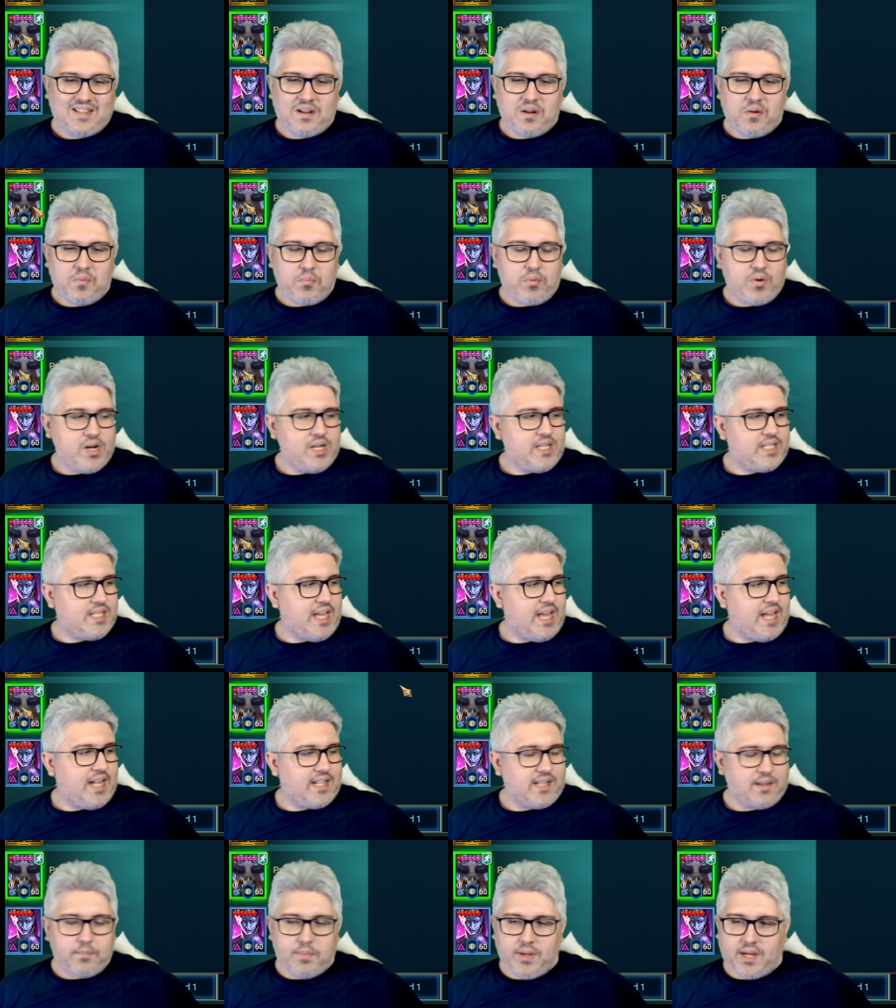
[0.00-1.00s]

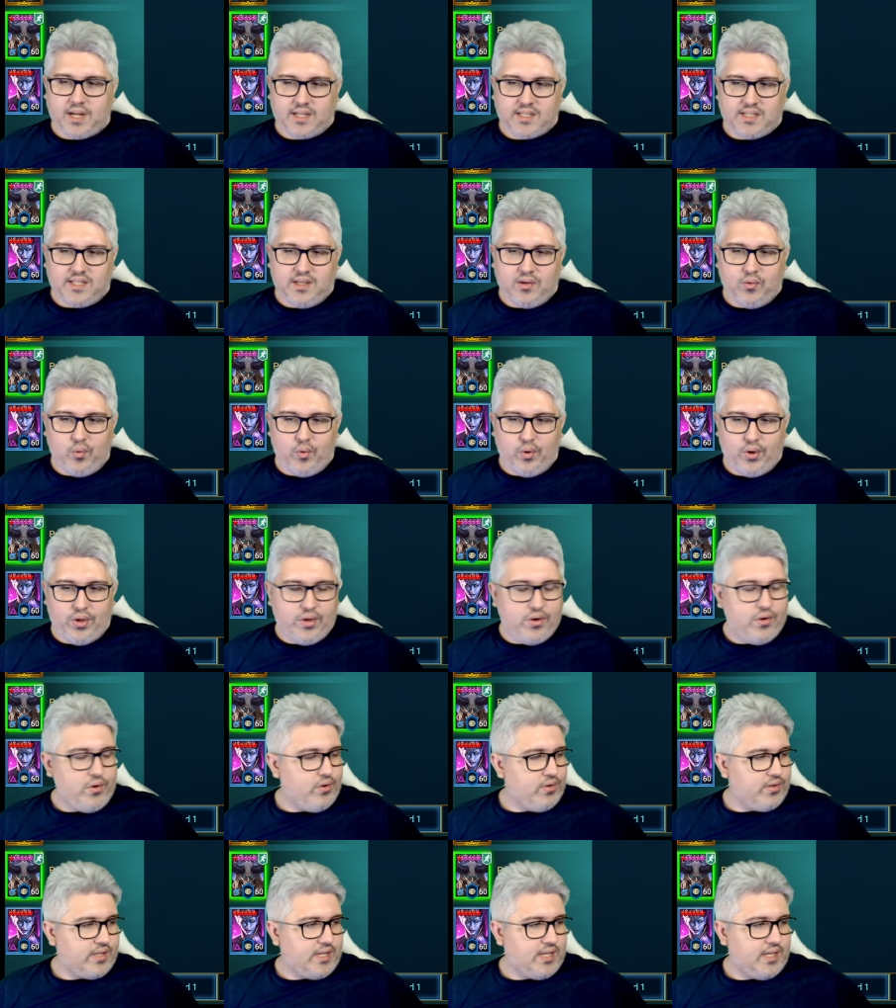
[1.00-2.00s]
preset, because he will
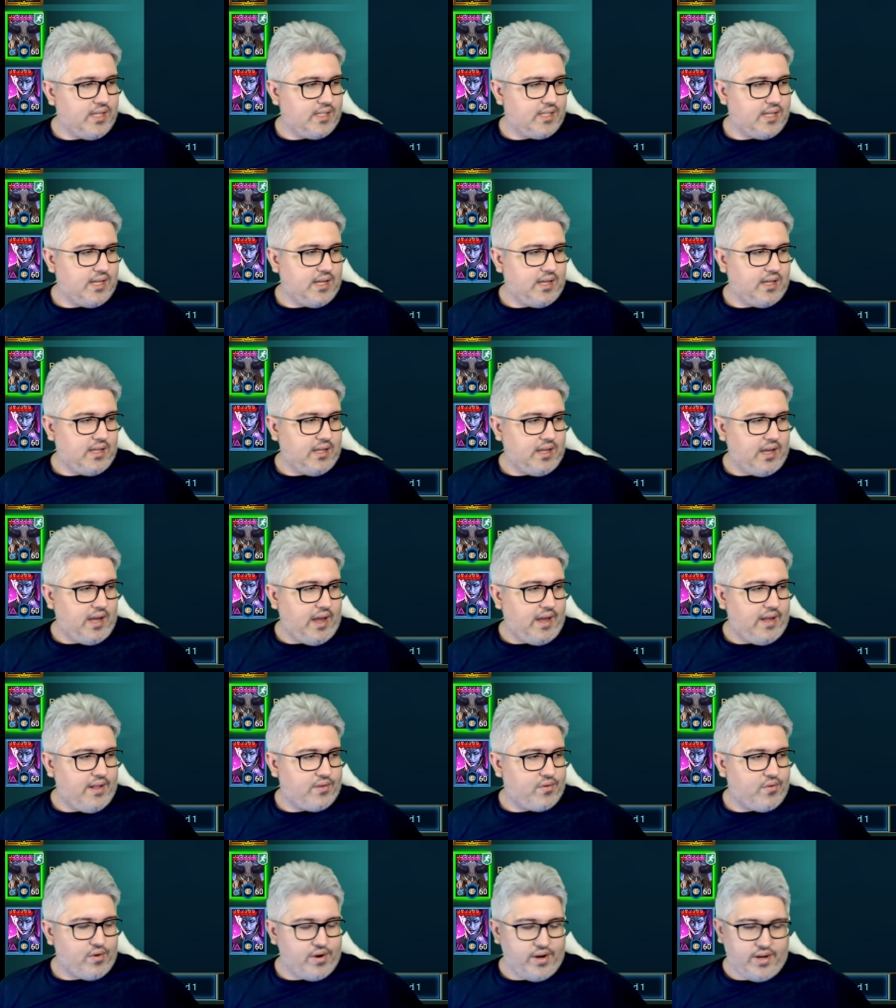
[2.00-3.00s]
use his
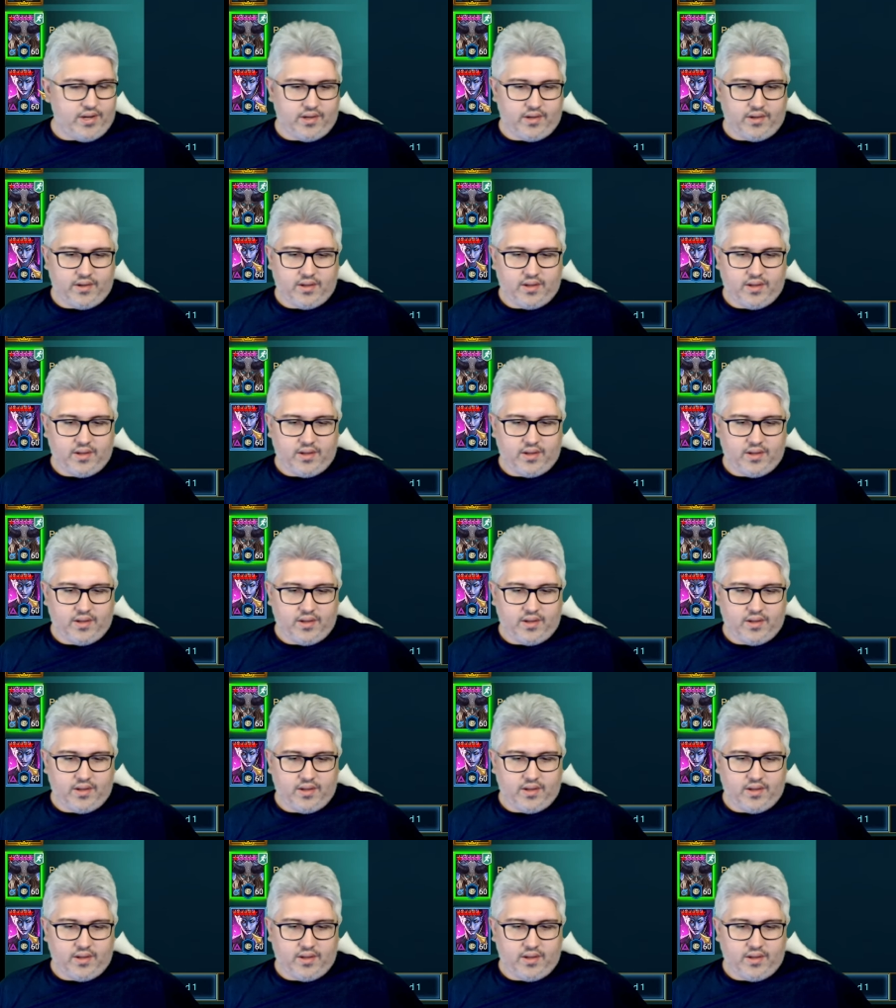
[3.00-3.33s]
A3.